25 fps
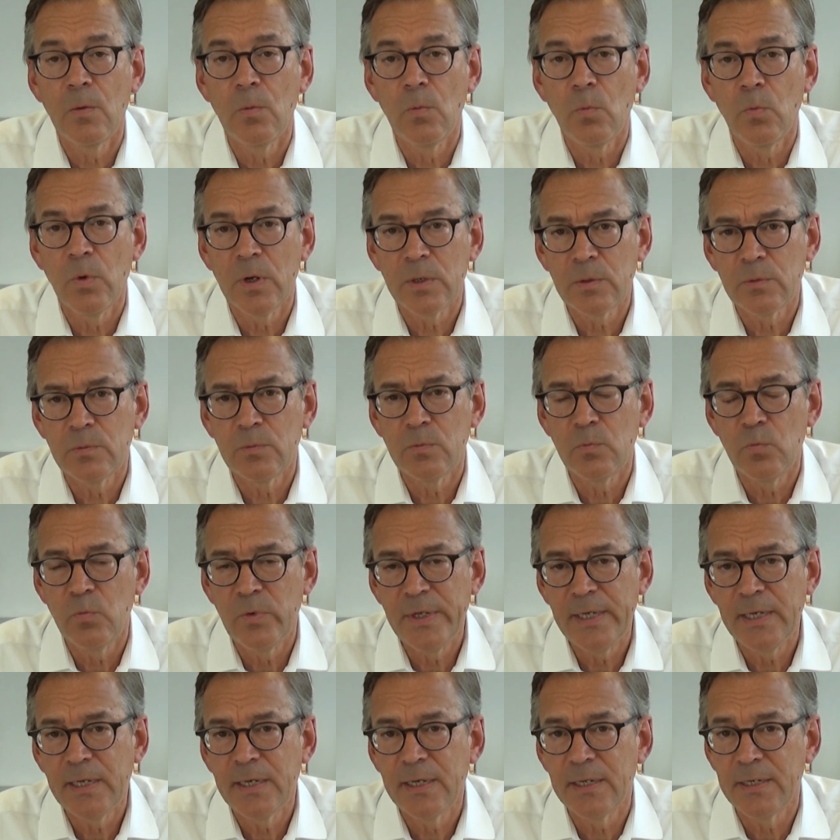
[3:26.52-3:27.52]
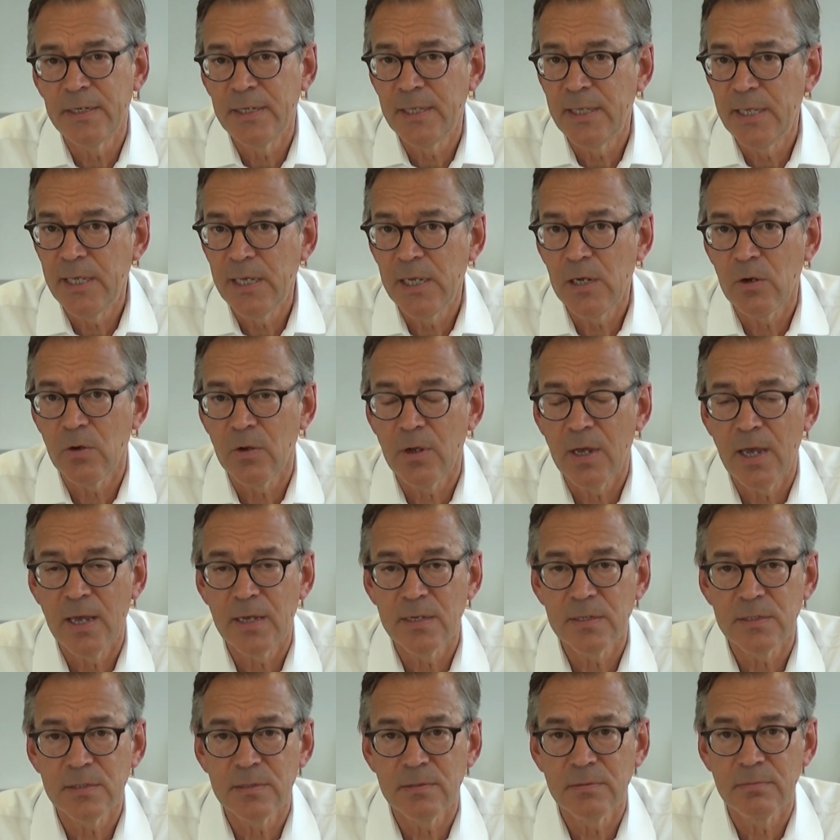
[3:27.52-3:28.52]
What we can hear
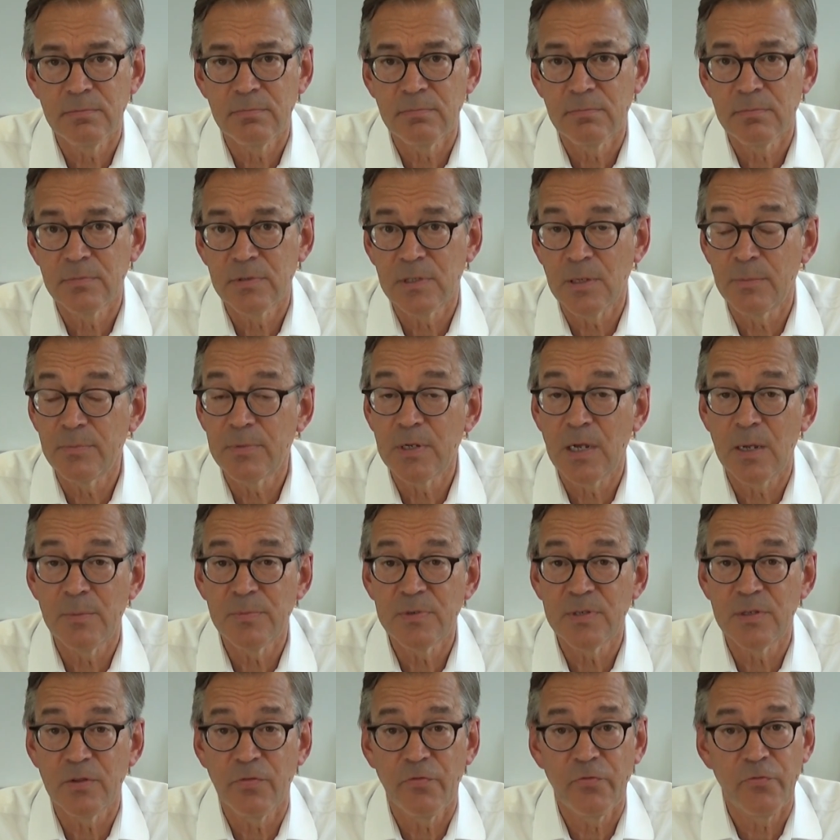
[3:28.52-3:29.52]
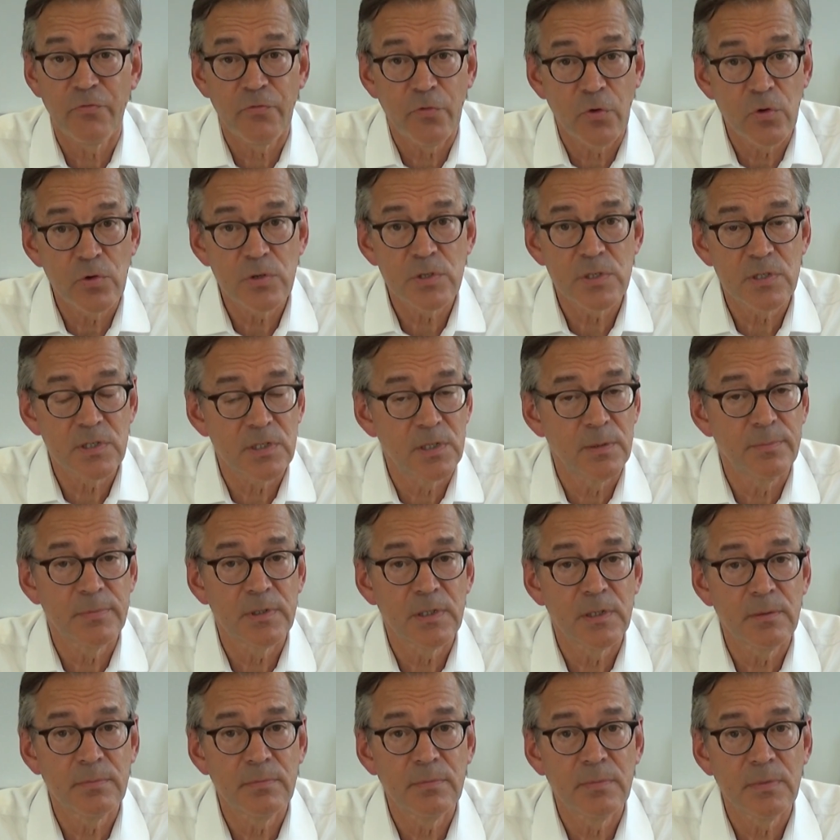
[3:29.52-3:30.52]
as sometimes the first
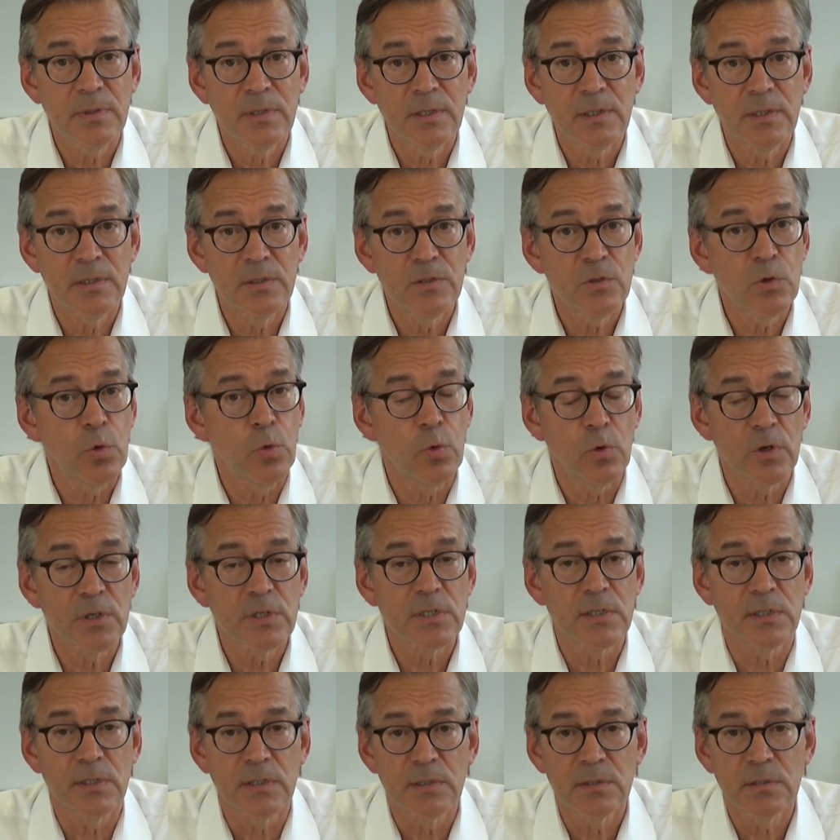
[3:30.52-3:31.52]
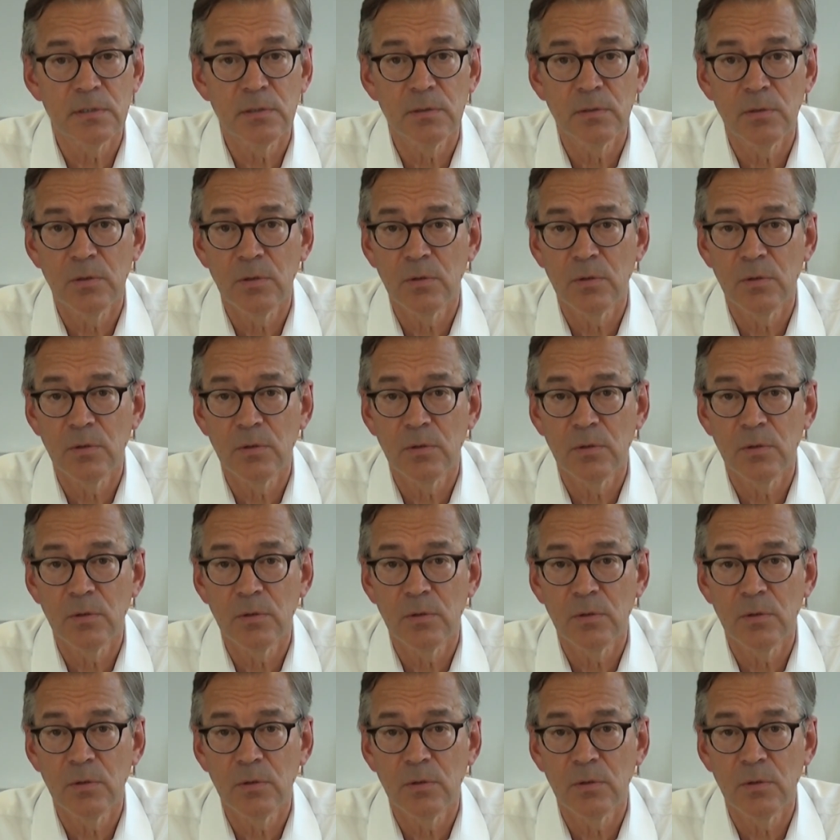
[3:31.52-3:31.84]
symptom is hoarseness,